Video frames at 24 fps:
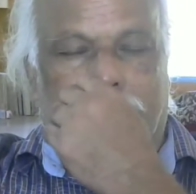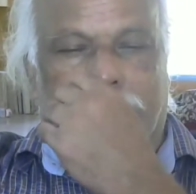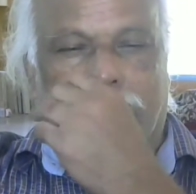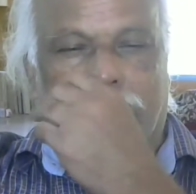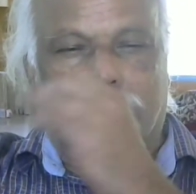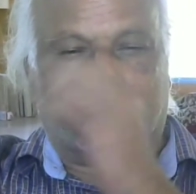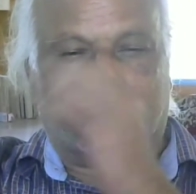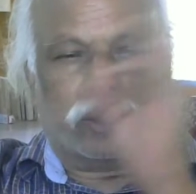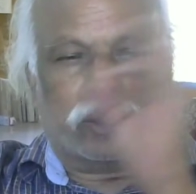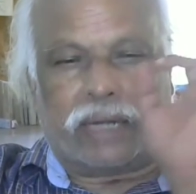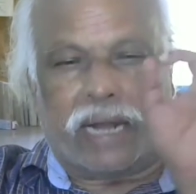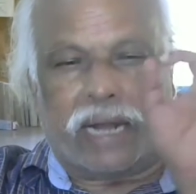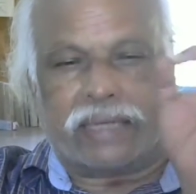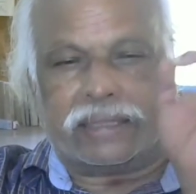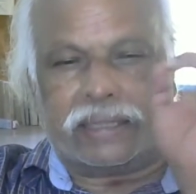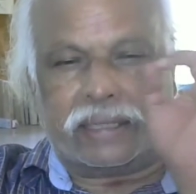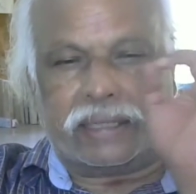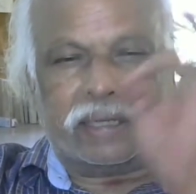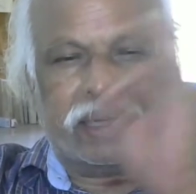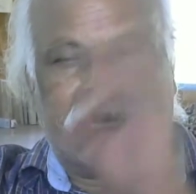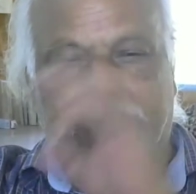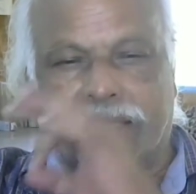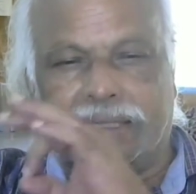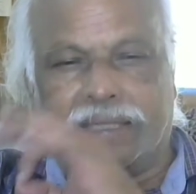To
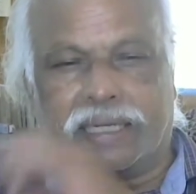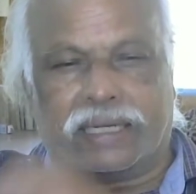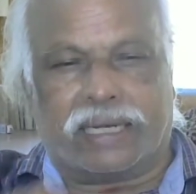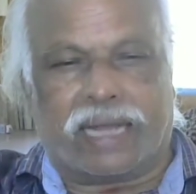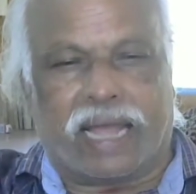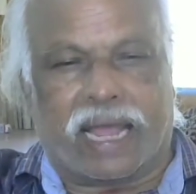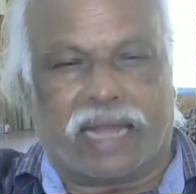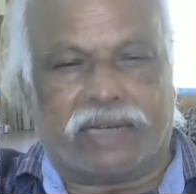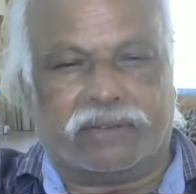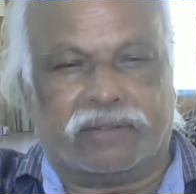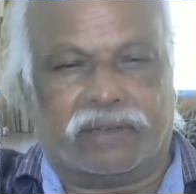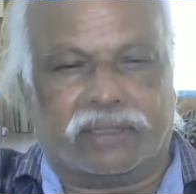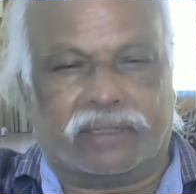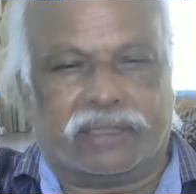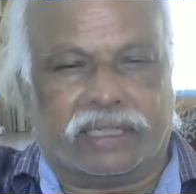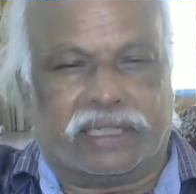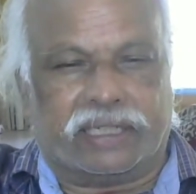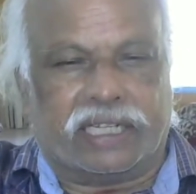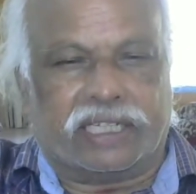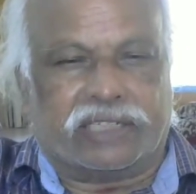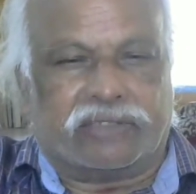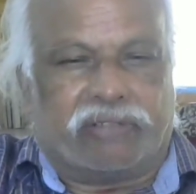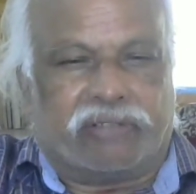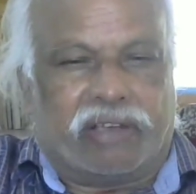categorize a land, whether it
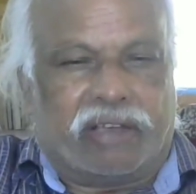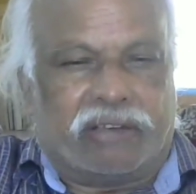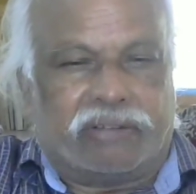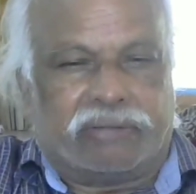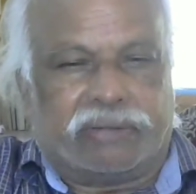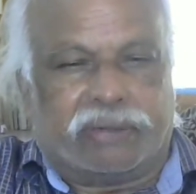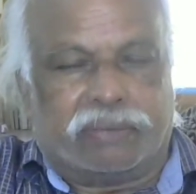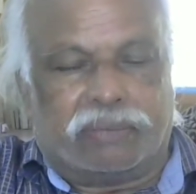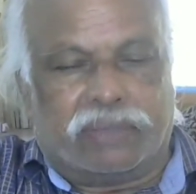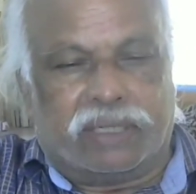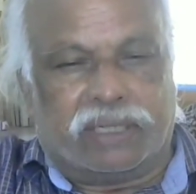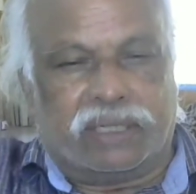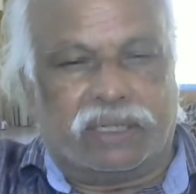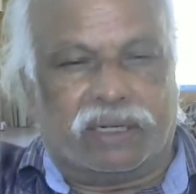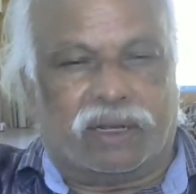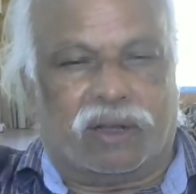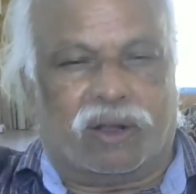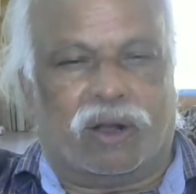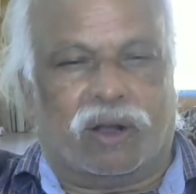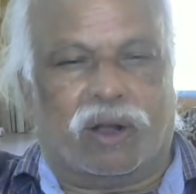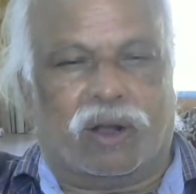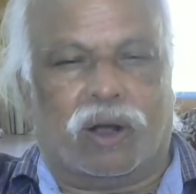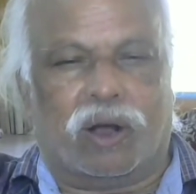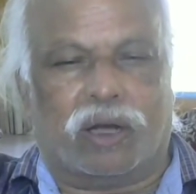is favorable
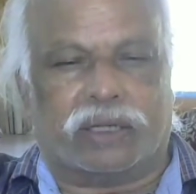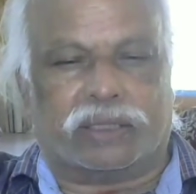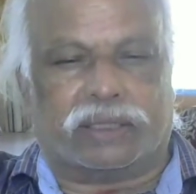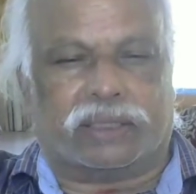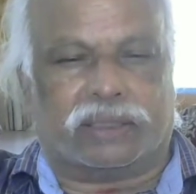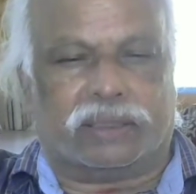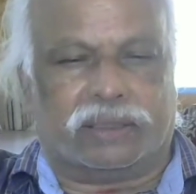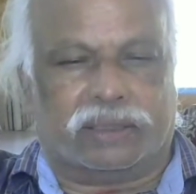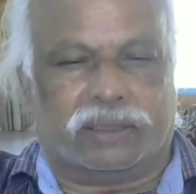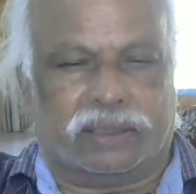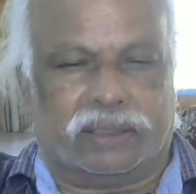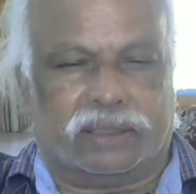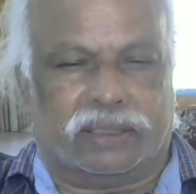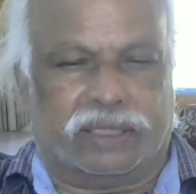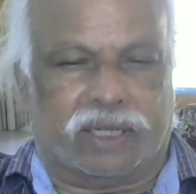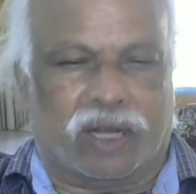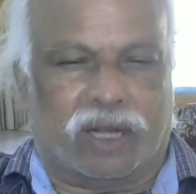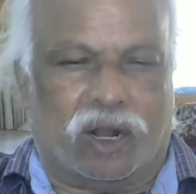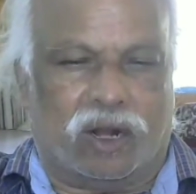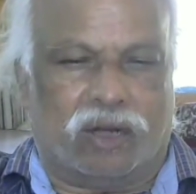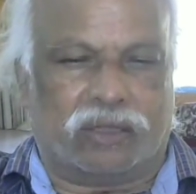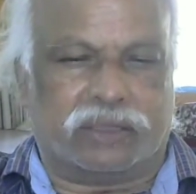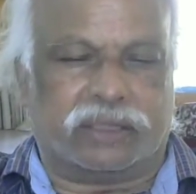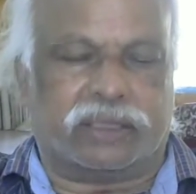or
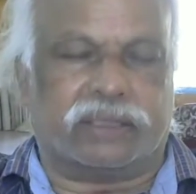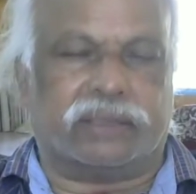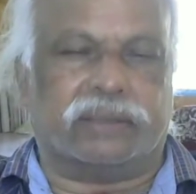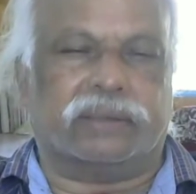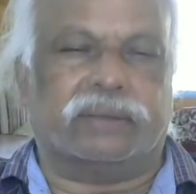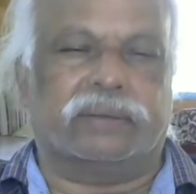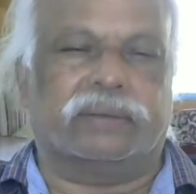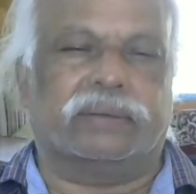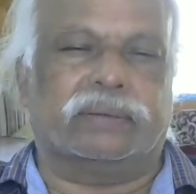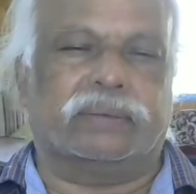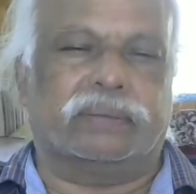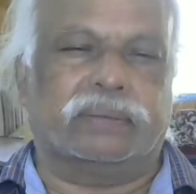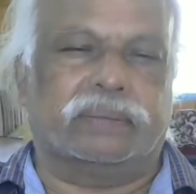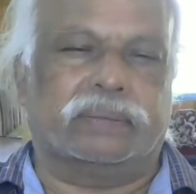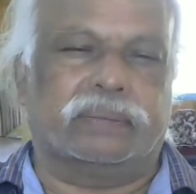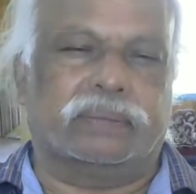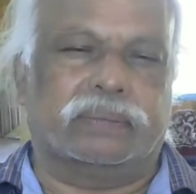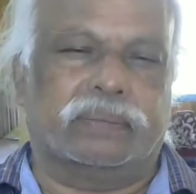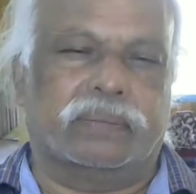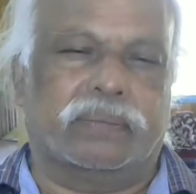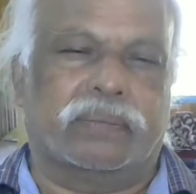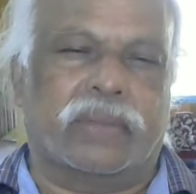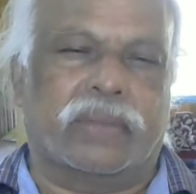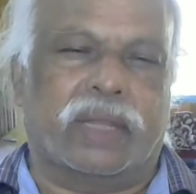not,
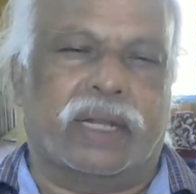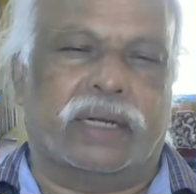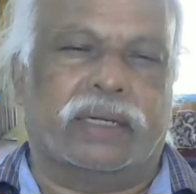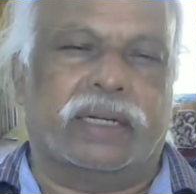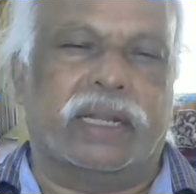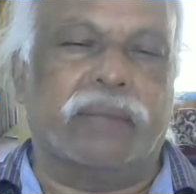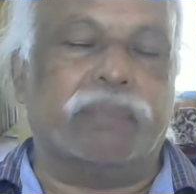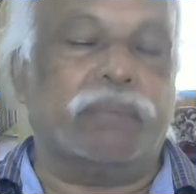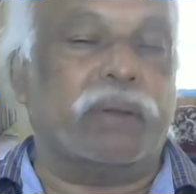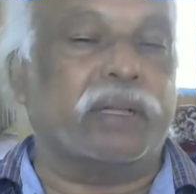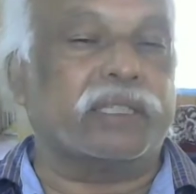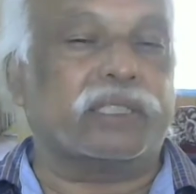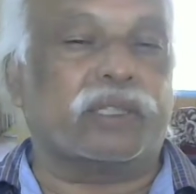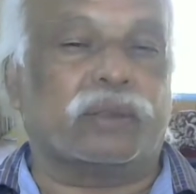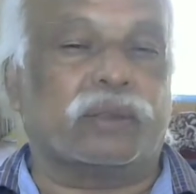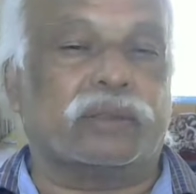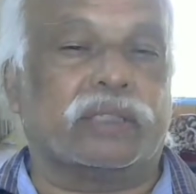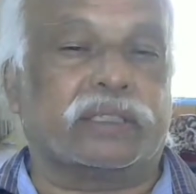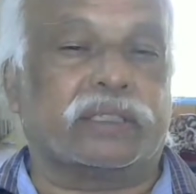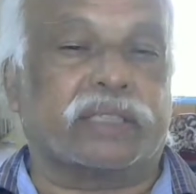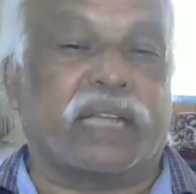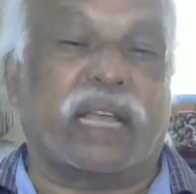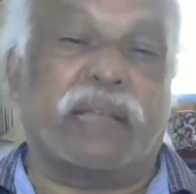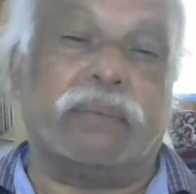depends on
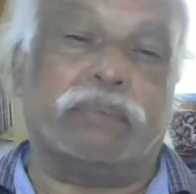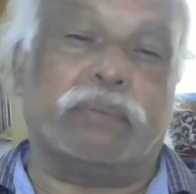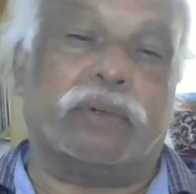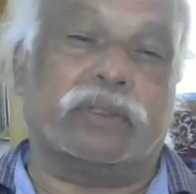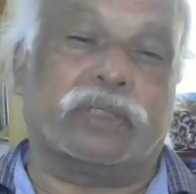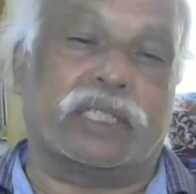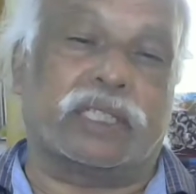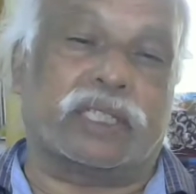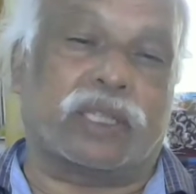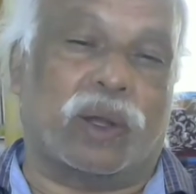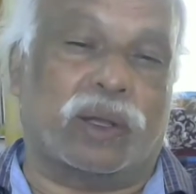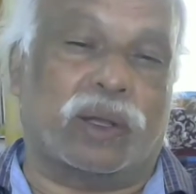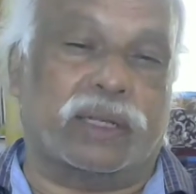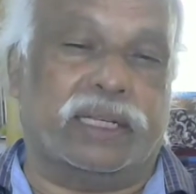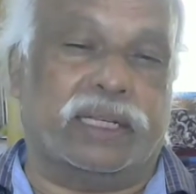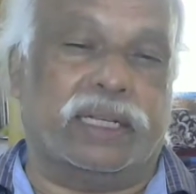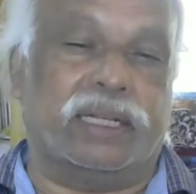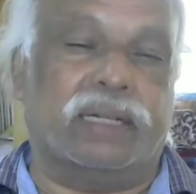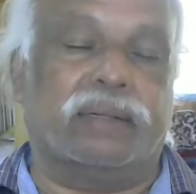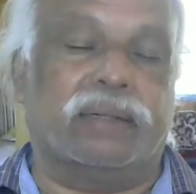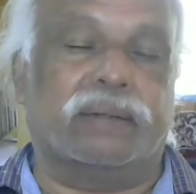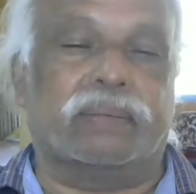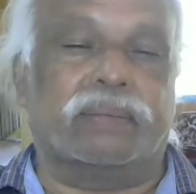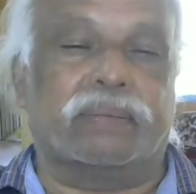the type of the soil